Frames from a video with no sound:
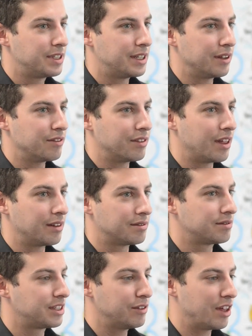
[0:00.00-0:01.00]
give
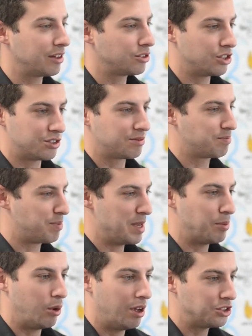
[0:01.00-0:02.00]
that just
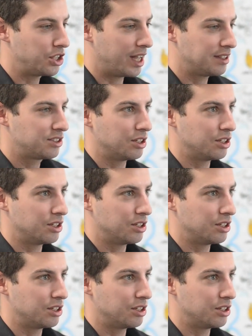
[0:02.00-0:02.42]
people a chance